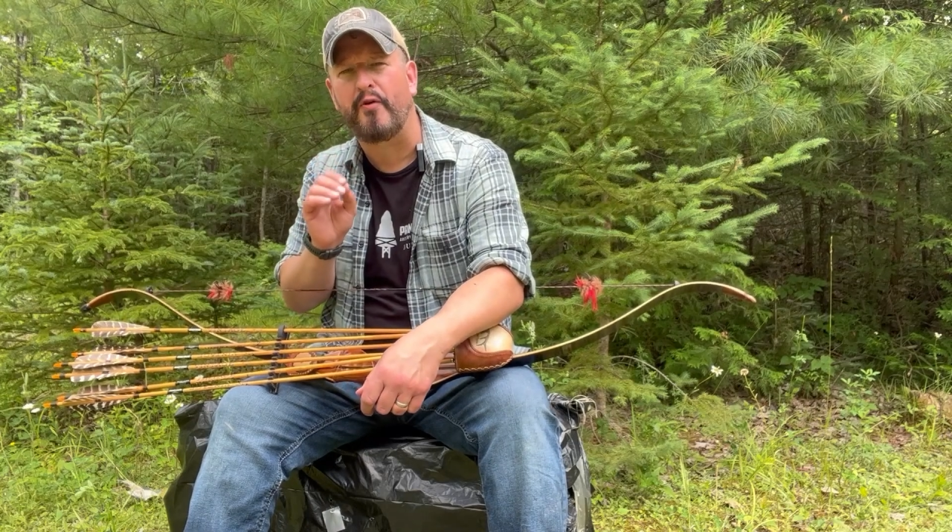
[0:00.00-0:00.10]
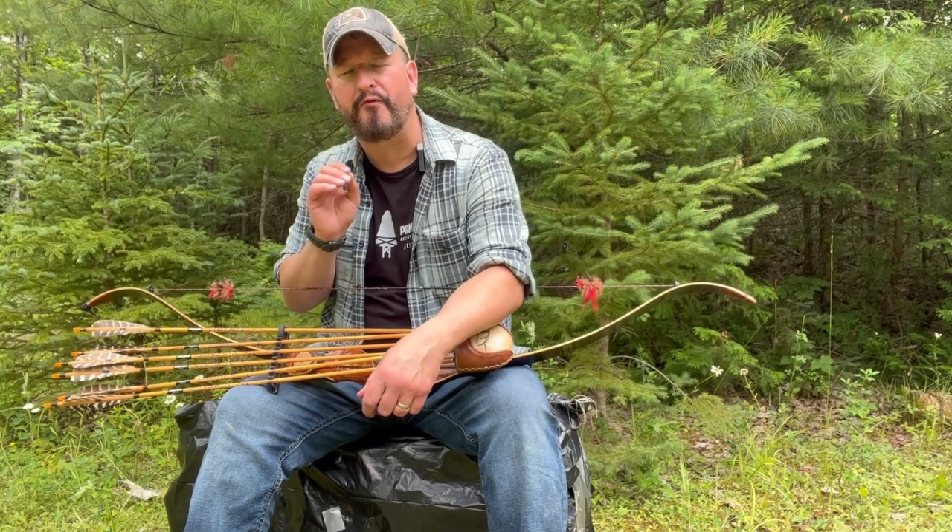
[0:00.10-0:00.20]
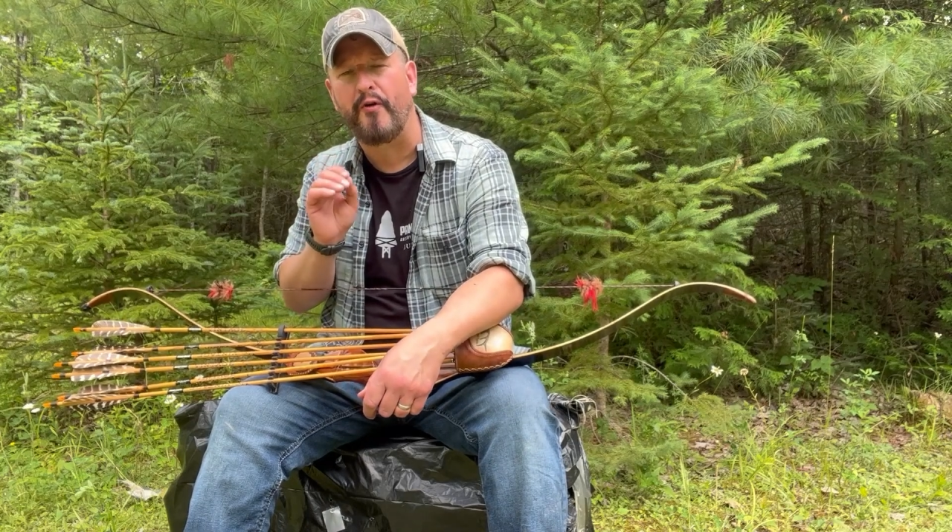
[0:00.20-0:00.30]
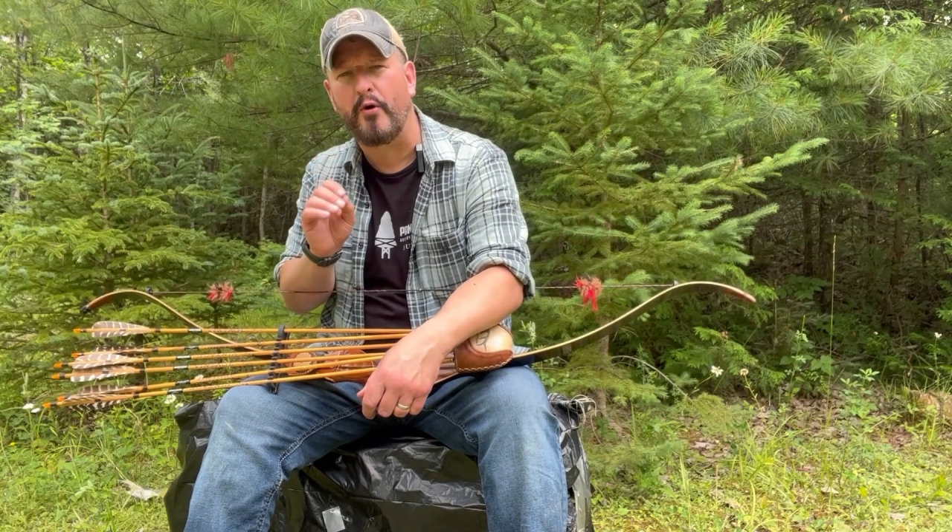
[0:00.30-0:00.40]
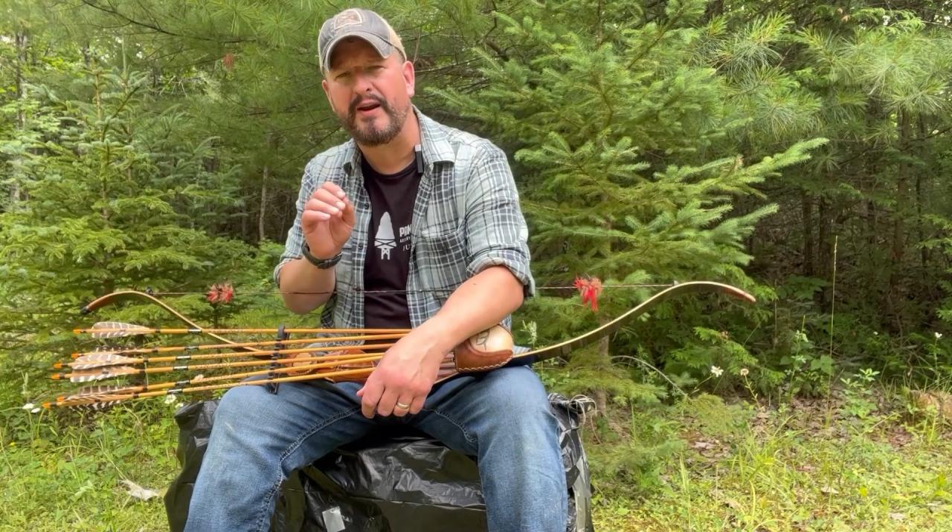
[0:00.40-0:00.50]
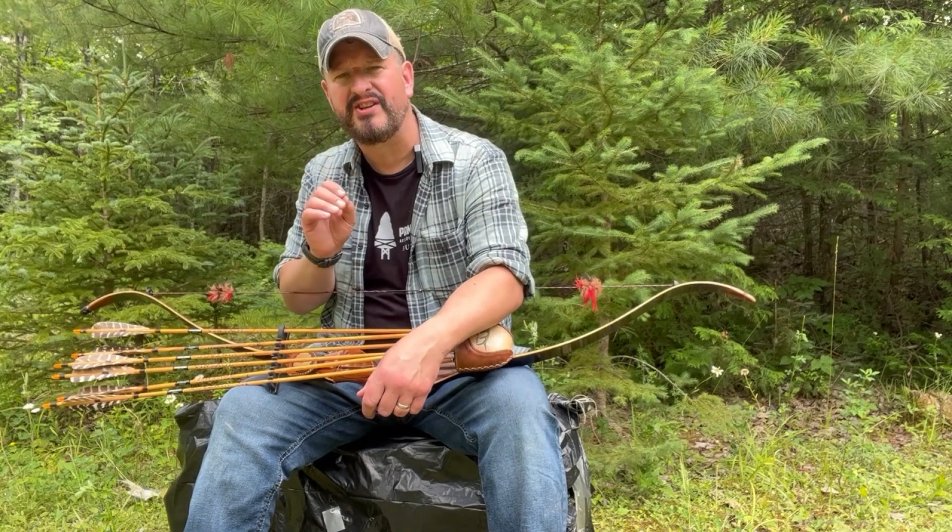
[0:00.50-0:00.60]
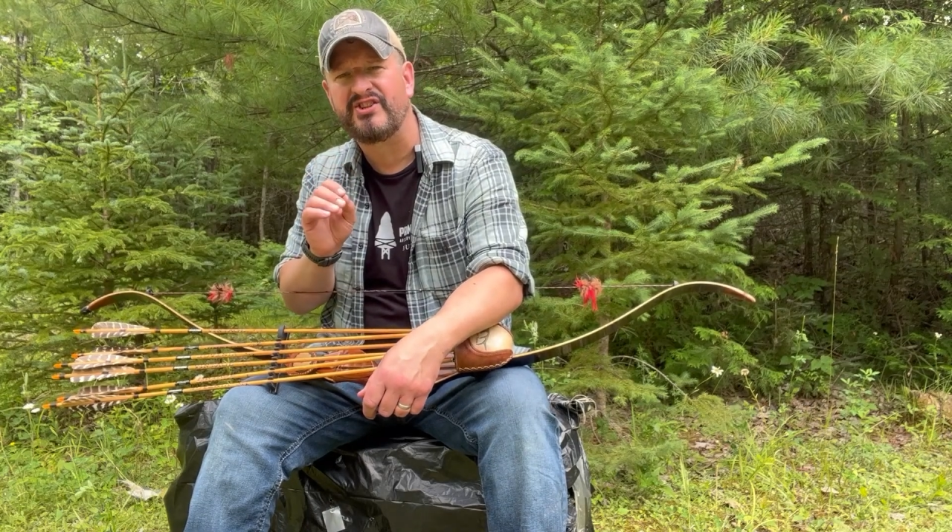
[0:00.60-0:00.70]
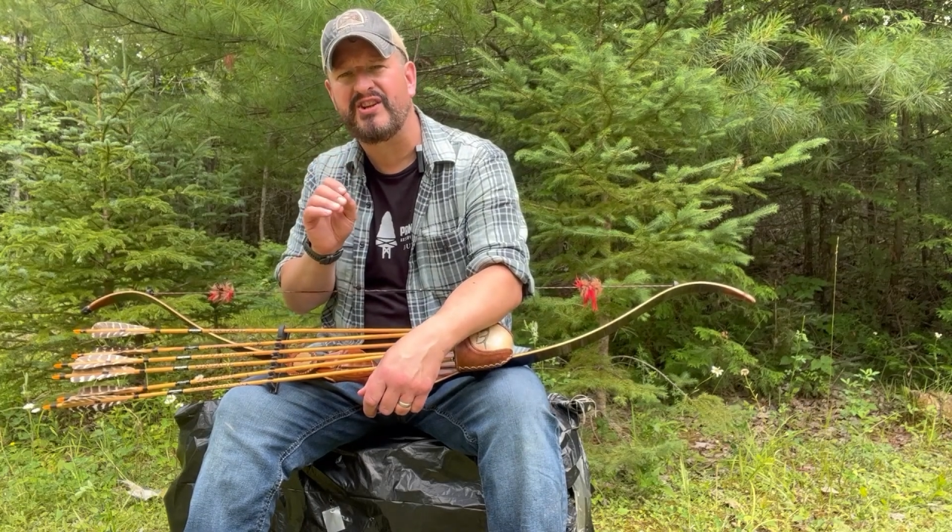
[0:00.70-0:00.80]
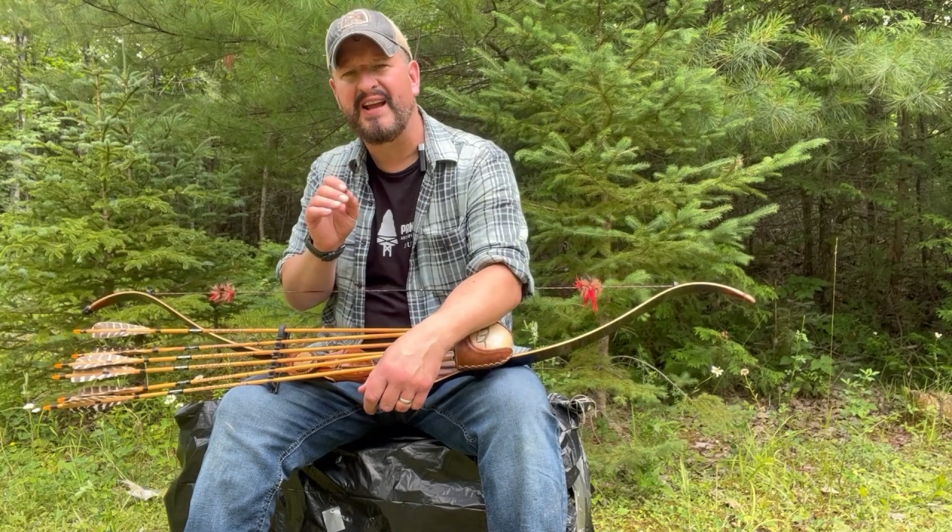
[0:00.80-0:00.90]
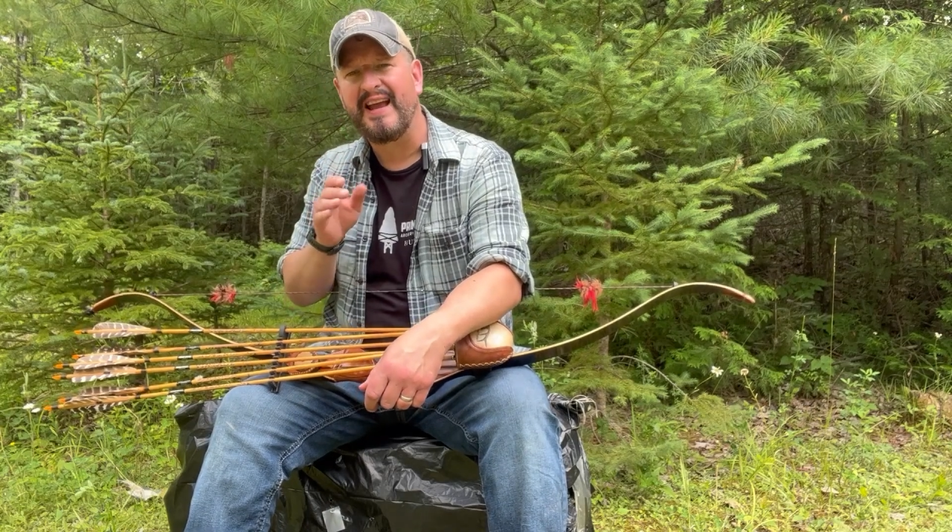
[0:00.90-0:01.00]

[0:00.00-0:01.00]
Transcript: focus